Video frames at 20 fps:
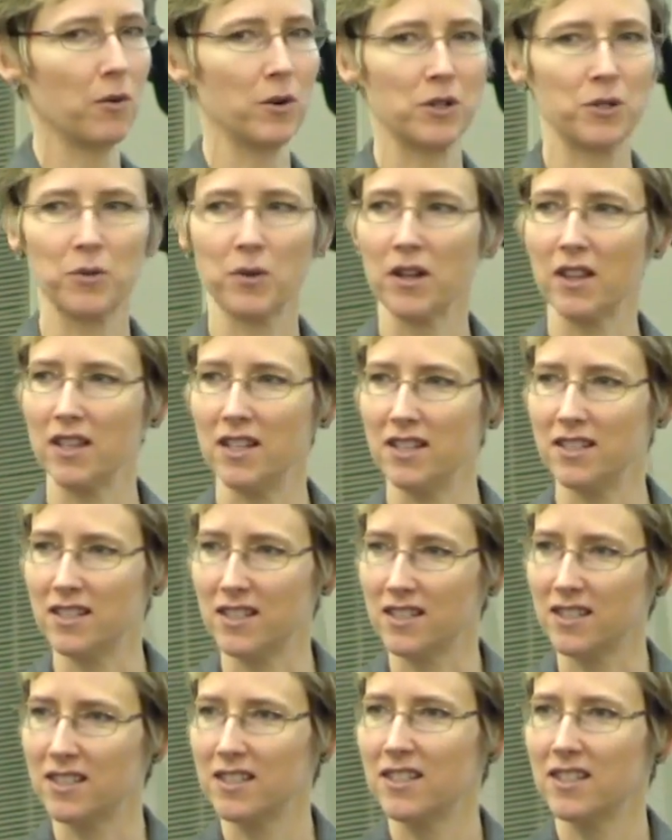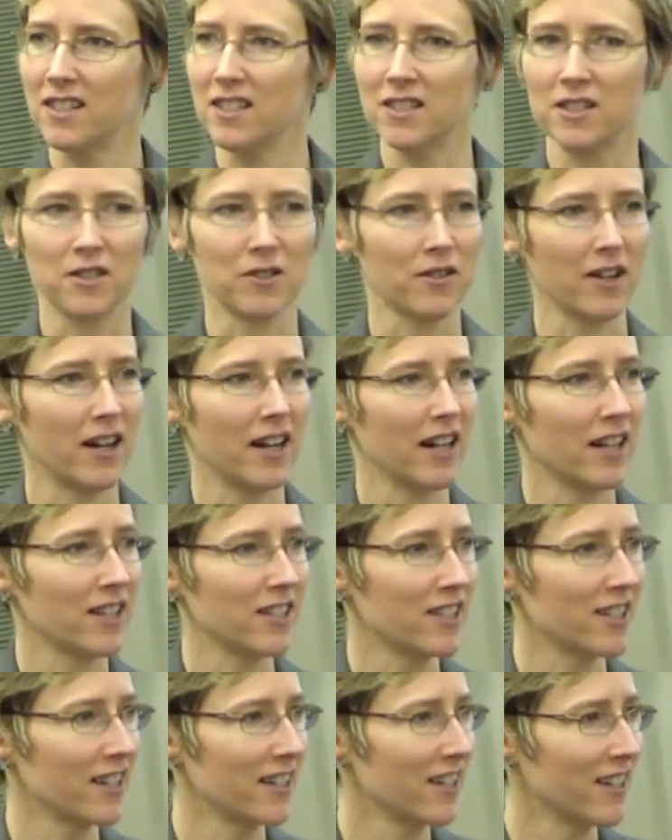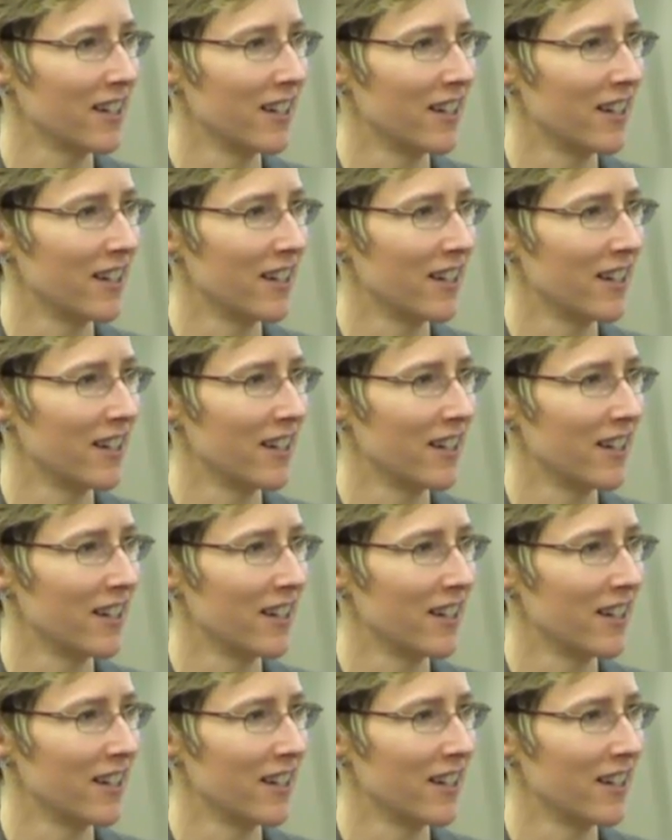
which one of these is the right answer?